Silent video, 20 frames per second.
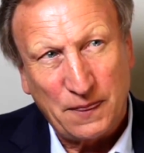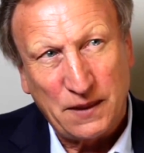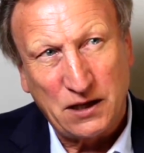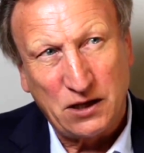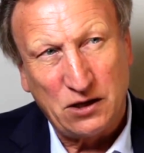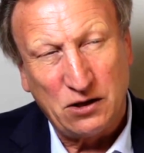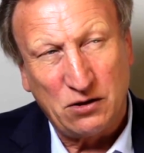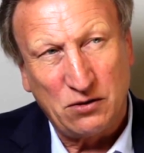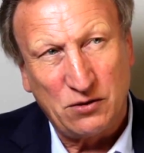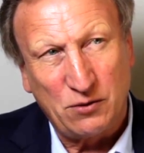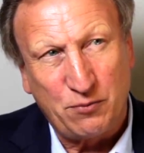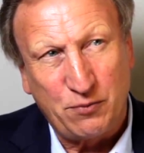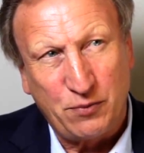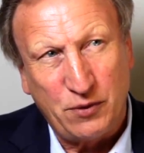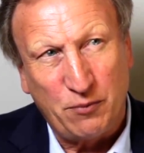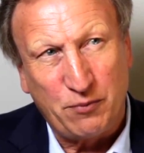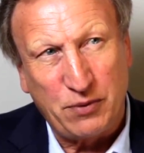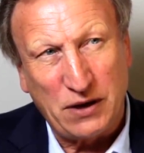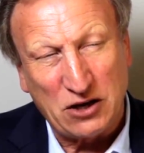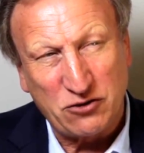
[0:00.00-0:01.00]

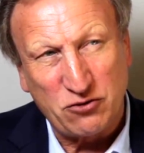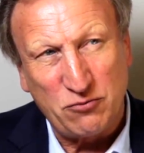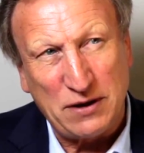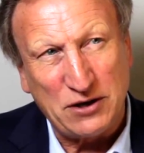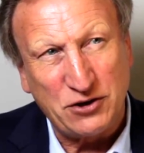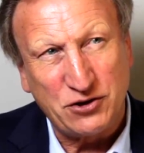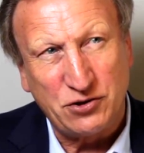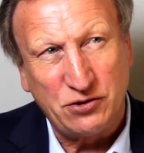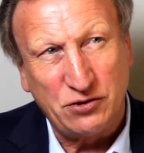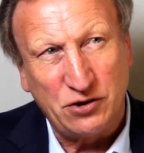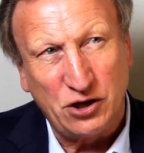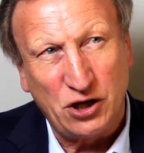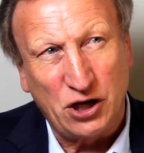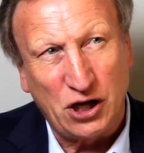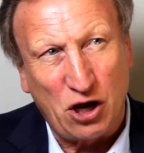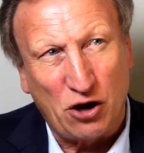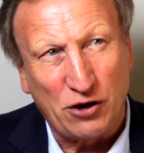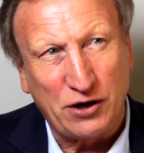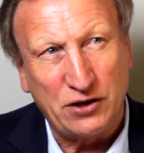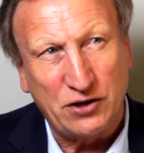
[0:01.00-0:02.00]
The players we mentioned
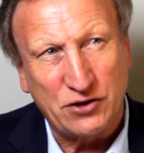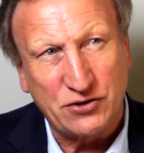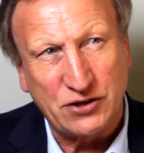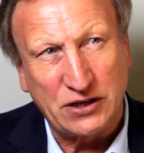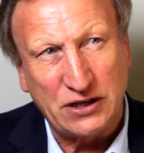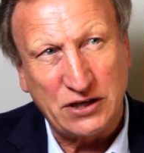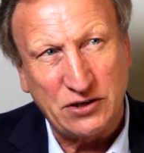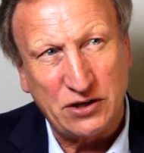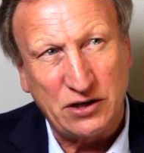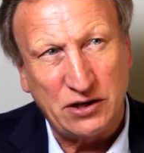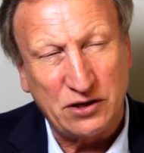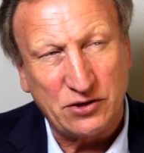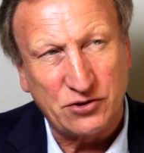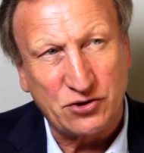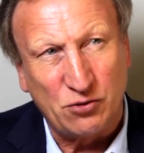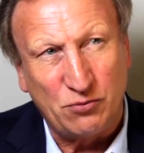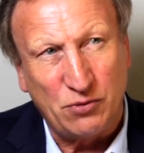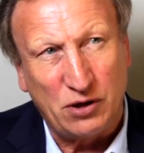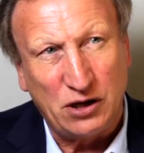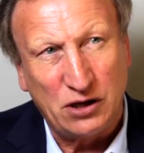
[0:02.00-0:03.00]
early on in the
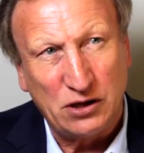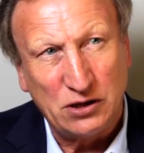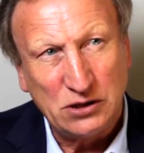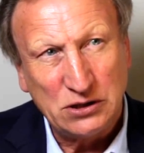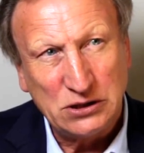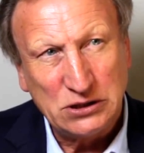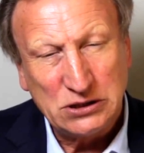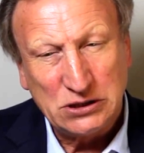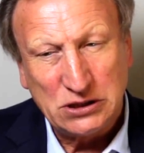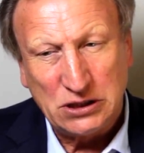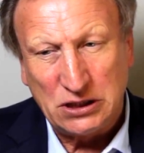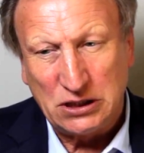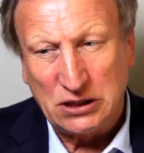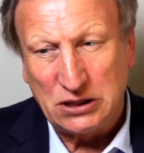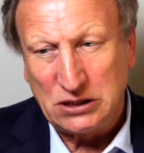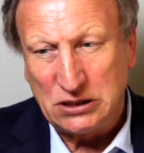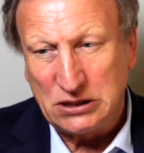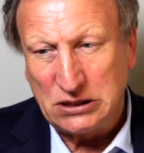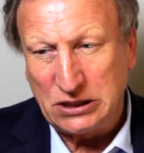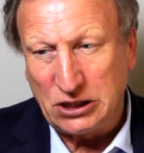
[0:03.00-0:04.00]
summer.
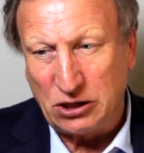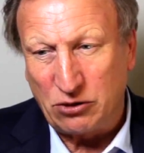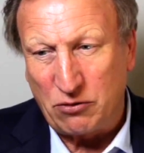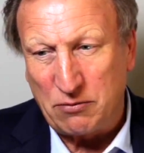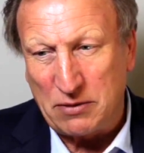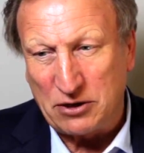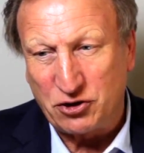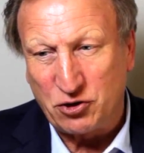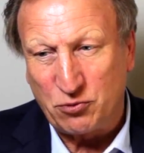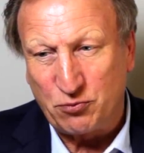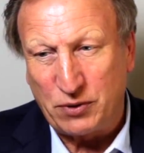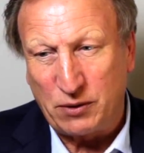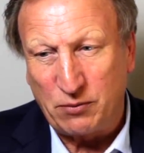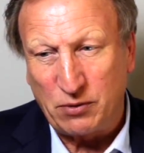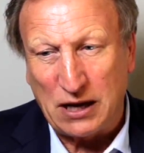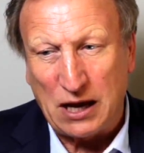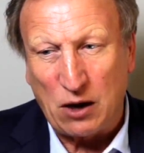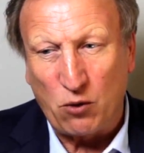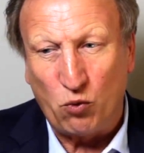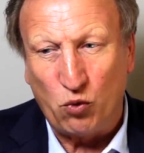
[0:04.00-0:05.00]
We mentioned
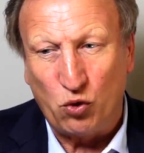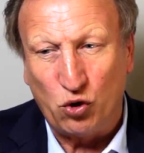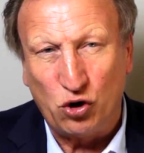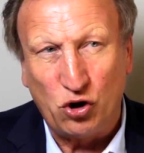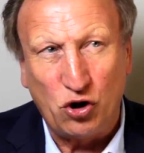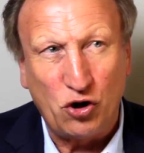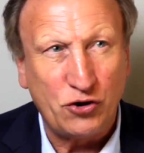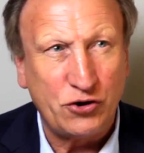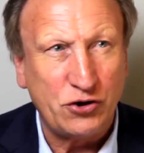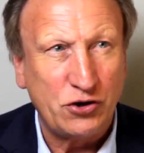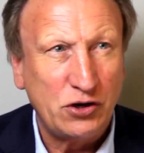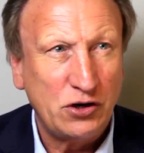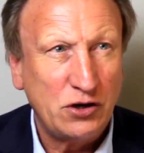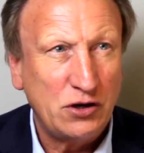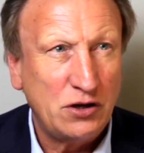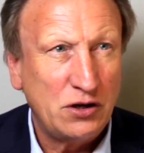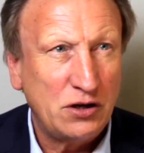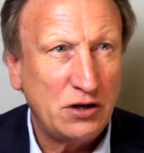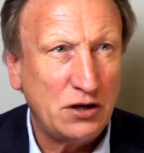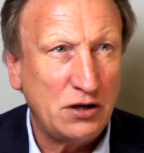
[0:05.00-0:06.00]
people like Ward
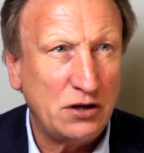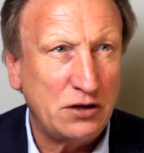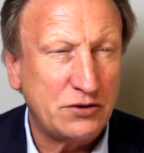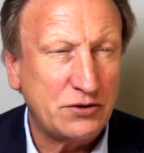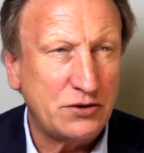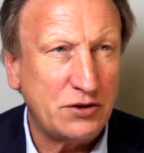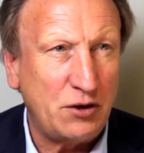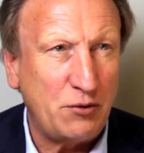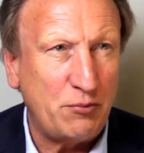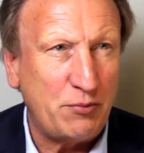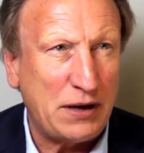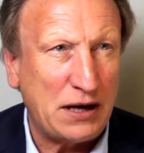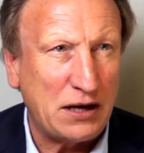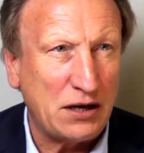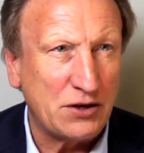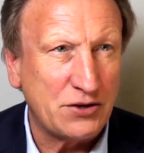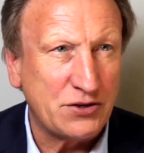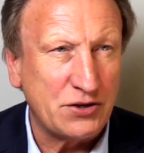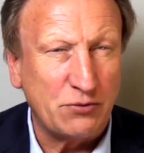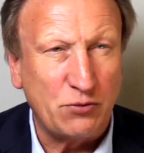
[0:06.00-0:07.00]
at
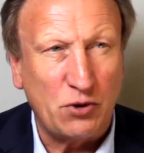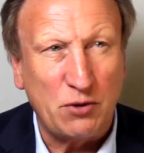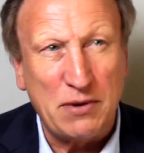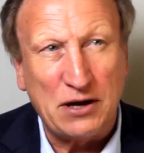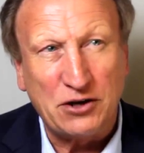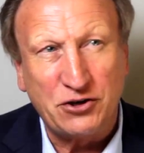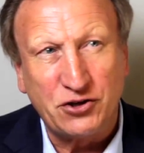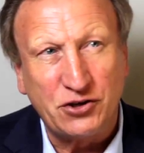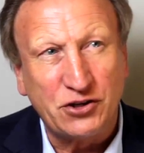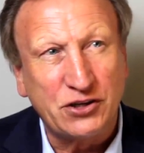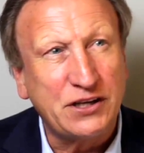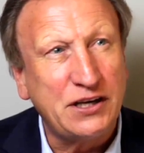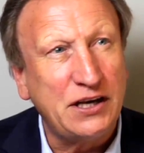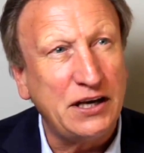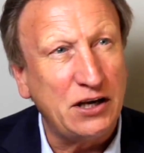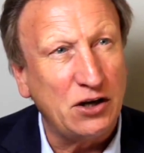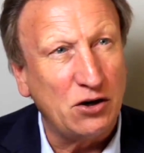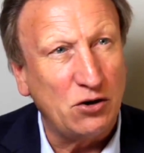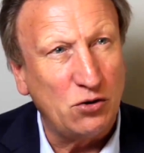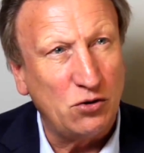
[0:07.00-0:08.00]
Palace, and we mentioned
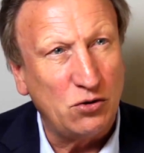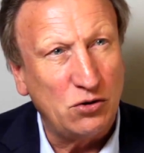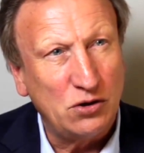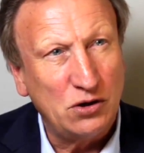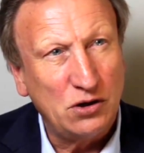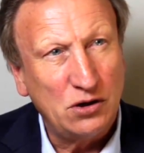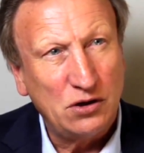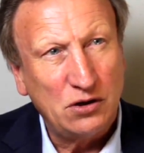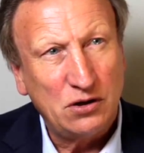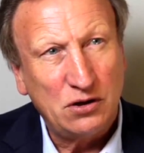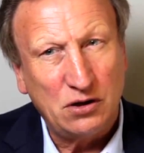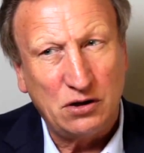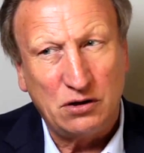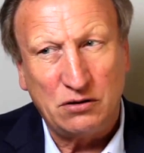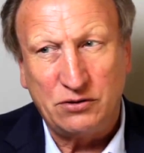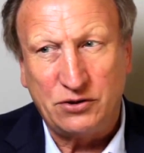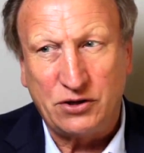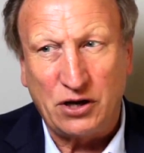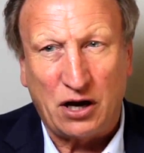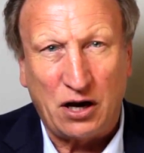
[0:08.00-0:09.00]
Keogh
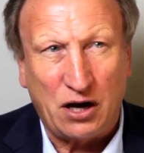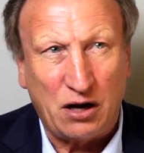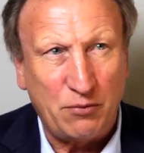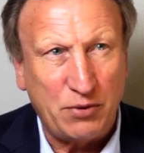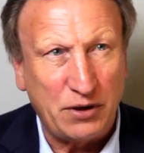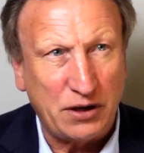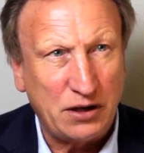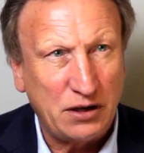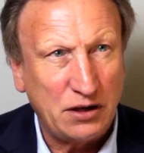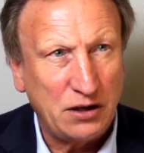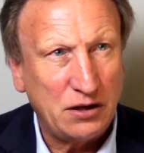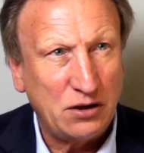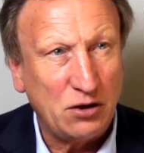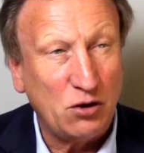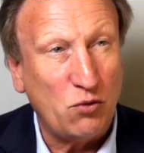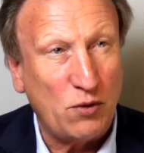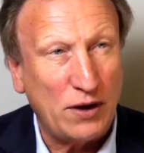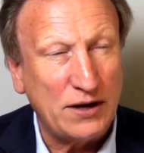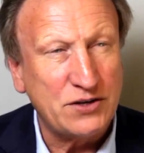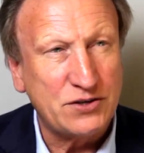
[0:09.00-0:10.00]
at Derby,
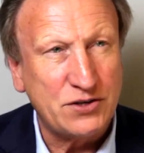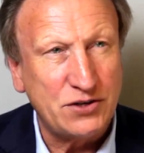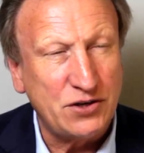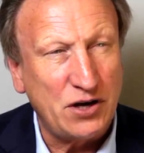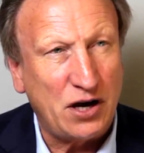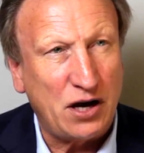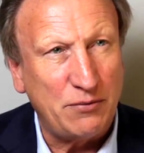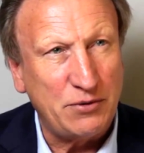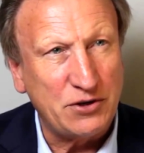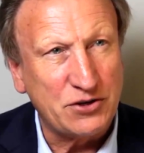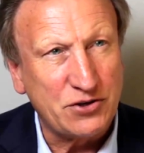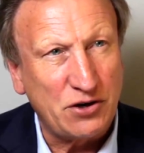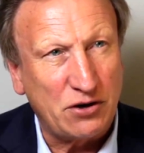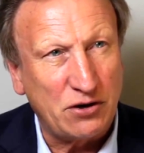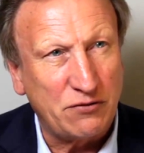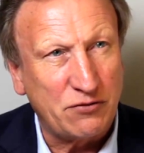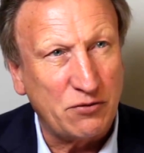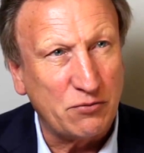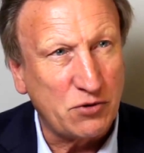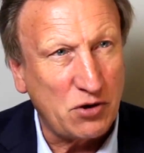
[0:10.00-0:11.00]
who went to Derby,
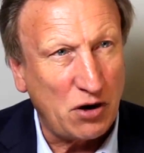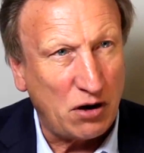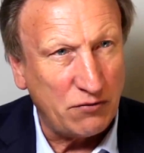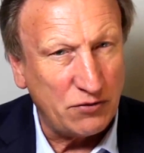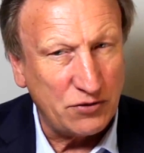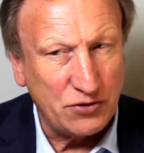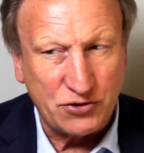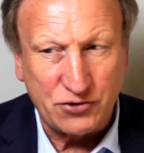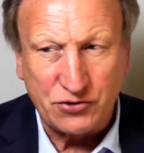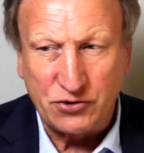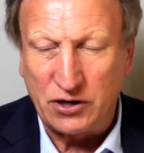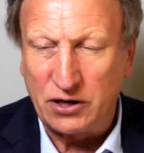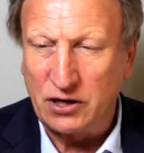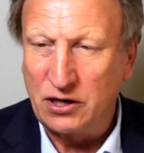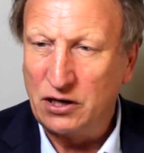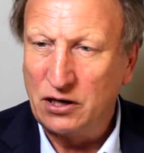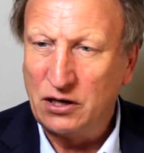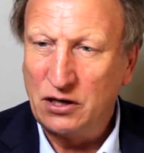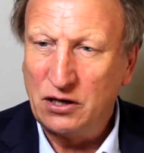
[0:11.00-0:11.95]
from Coventry.